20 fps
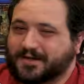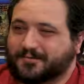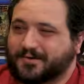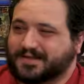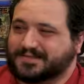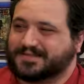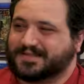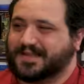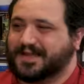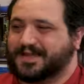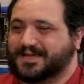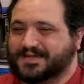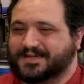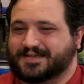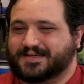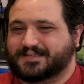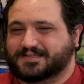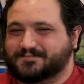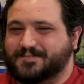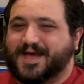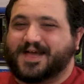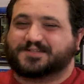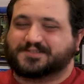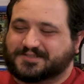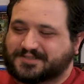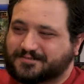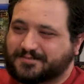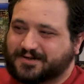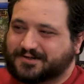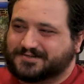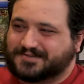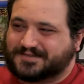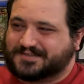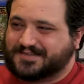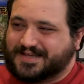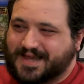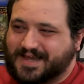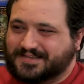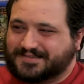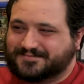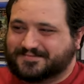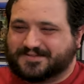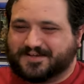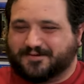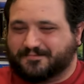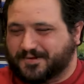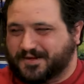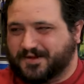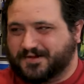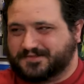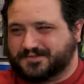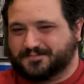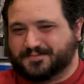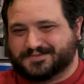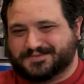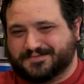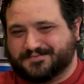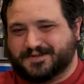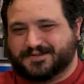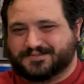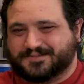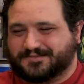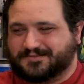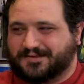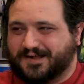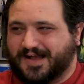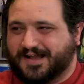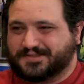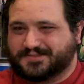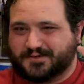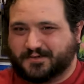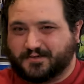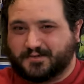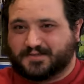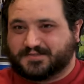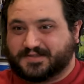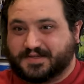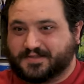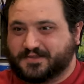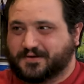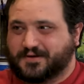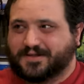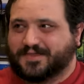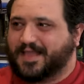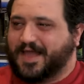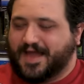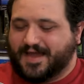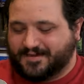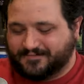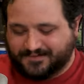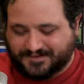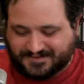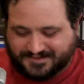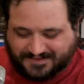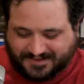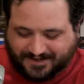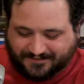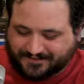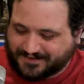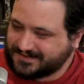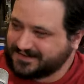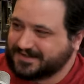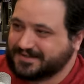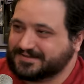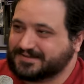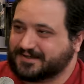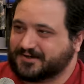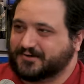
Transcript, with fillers: he wants like he smashes the mirrors because he hates himself. But he also puts the mirrors in their eyes so it looks yeah. like they're alive and stuff. He's he's a